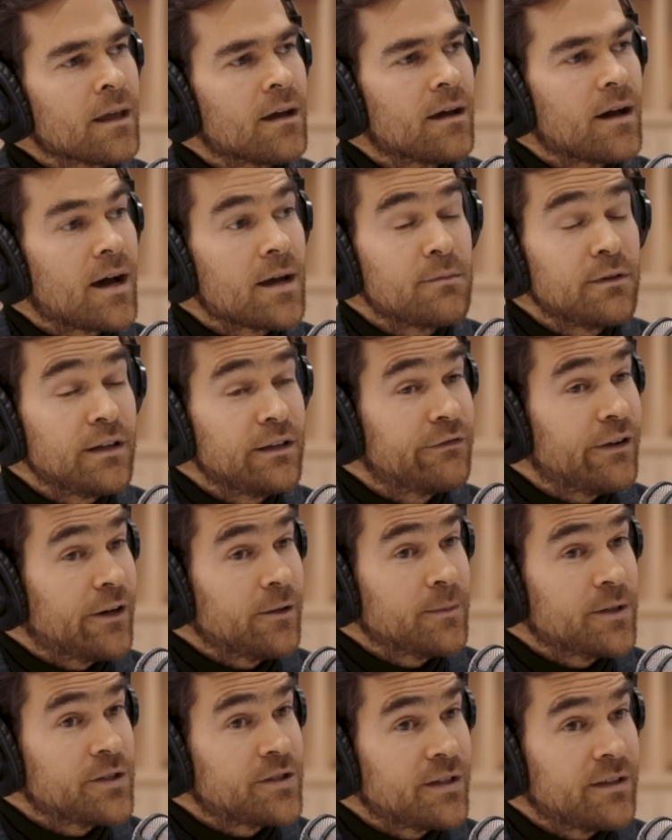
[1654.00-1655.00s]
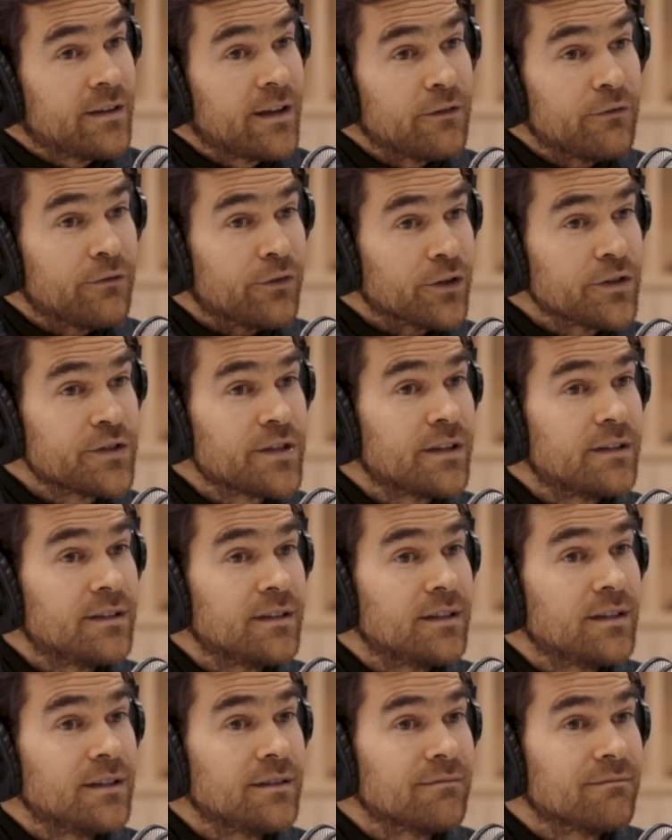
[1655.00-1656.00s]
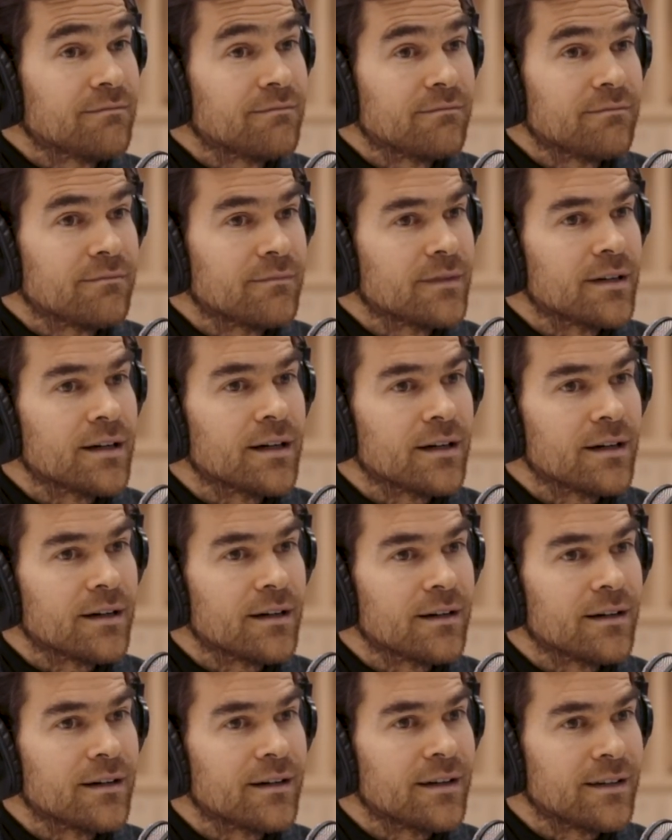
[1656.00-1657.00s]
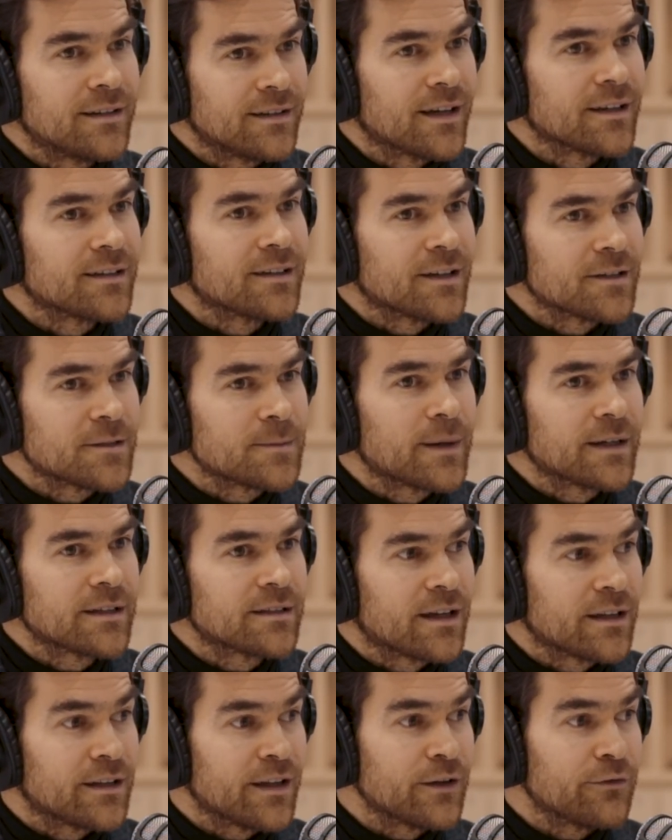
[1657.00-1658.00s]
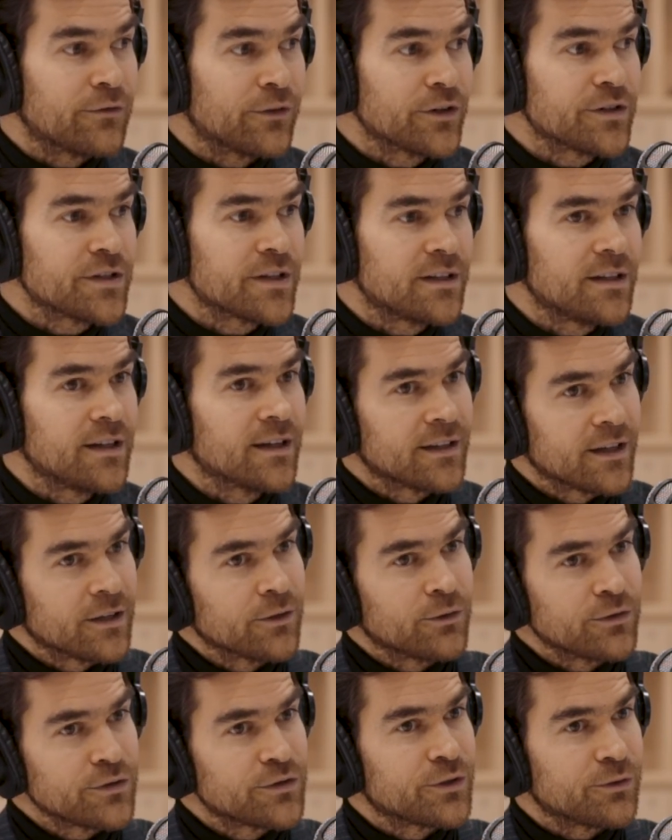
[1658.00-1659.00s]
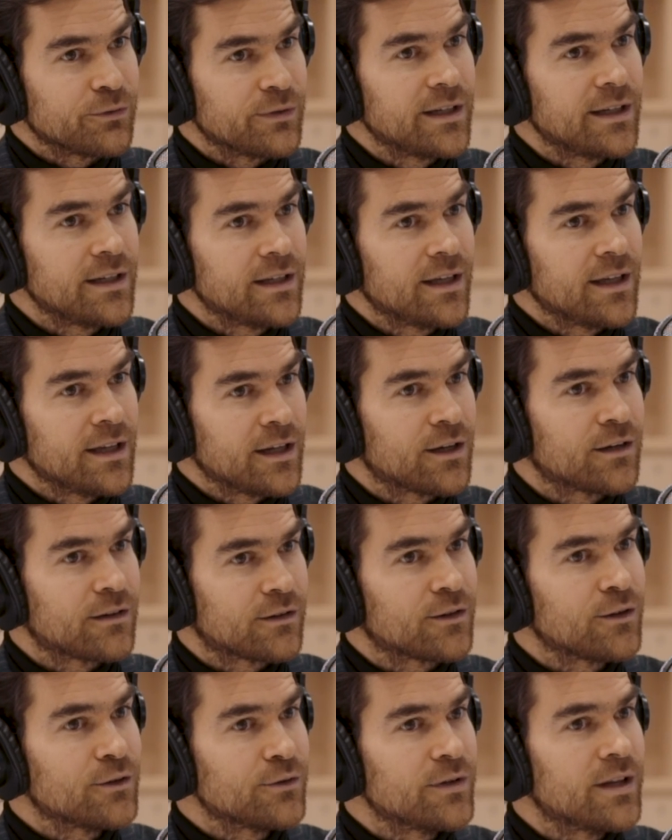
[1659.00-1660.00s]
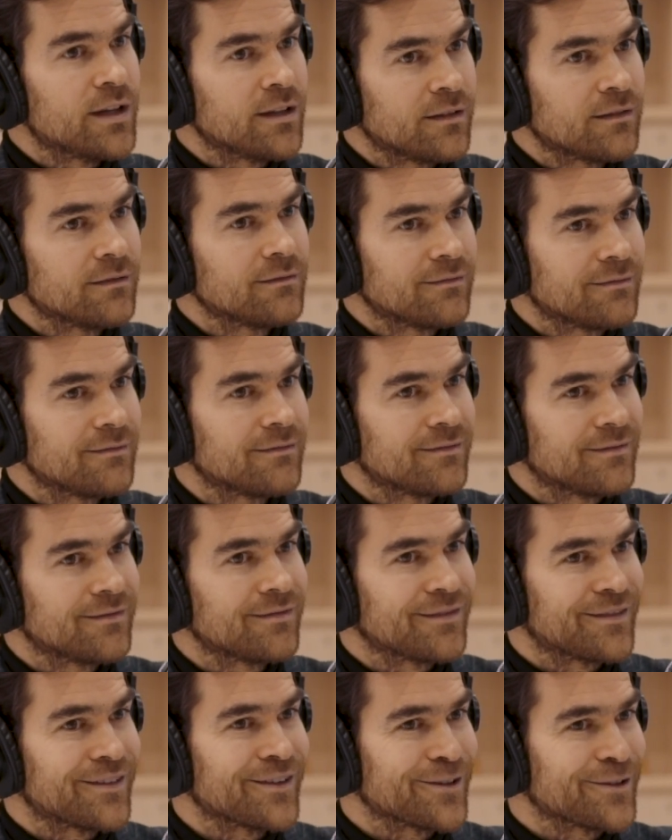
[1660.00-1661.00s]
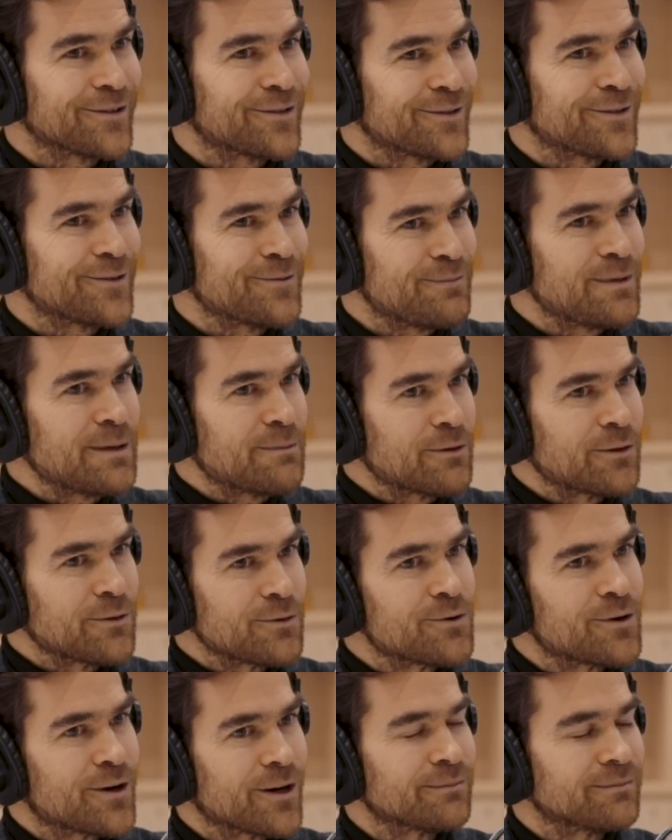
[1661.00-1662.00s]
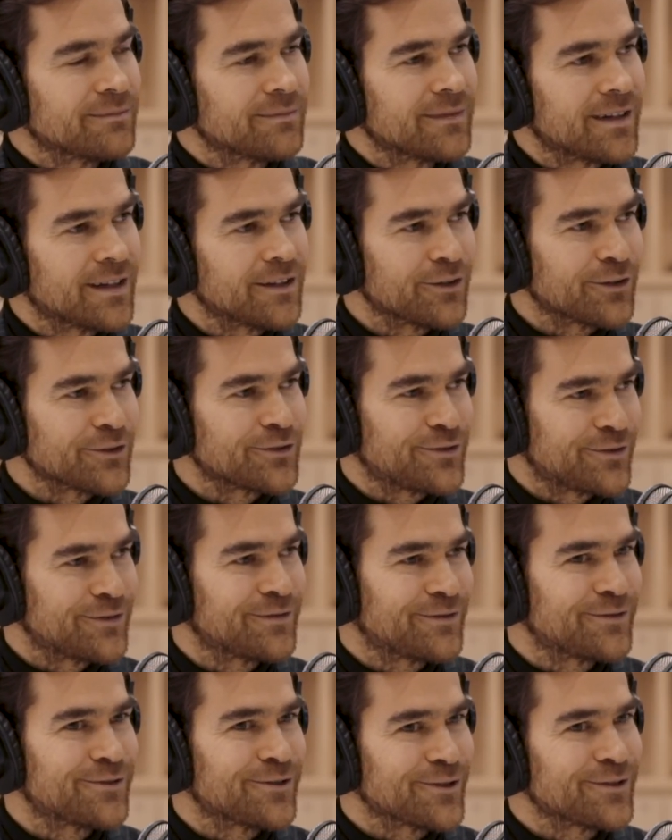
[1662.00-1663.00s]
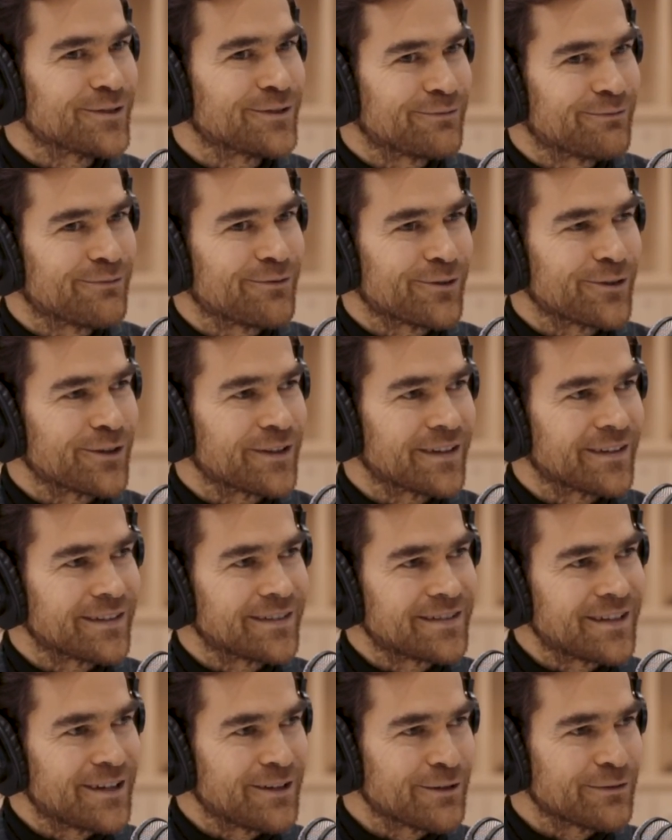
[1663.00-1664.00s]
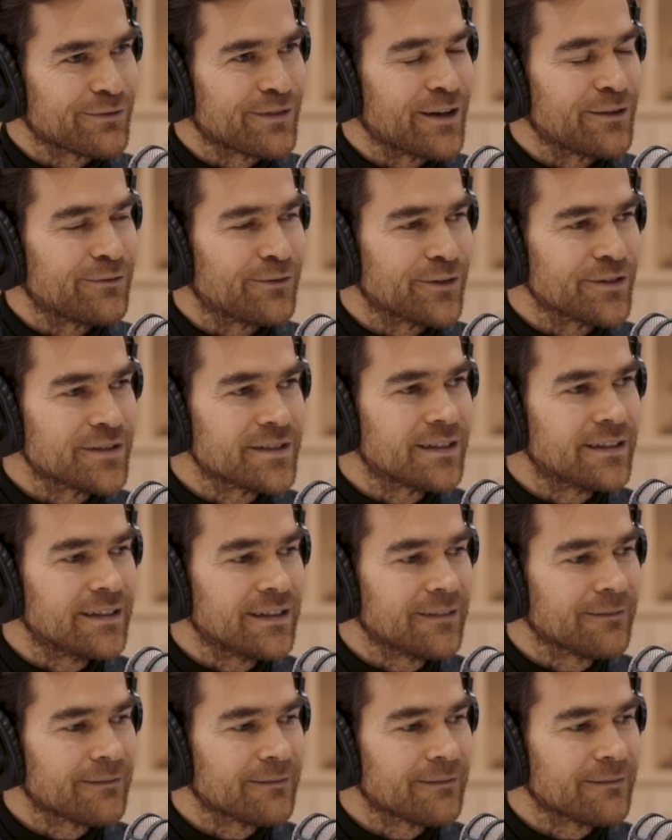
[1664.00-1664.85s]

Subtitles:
I believe very much in diversity in that aspect. A diversity, and then also really including the people who come, and not just for the sake of diversity.